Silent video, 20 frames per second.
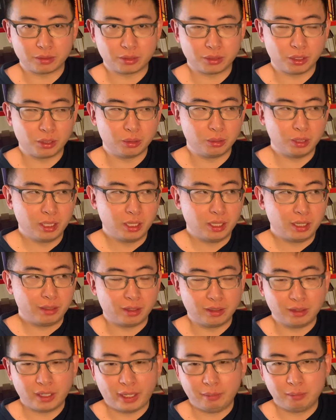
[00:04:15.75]
So
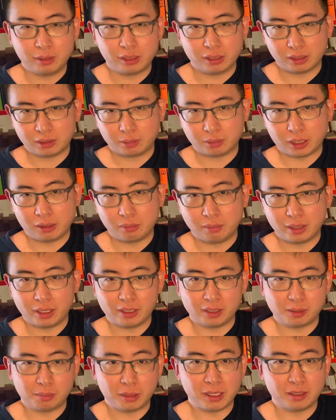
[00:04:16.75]
the names
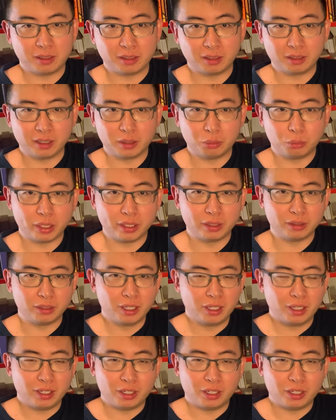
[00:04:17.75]
experiment is basically when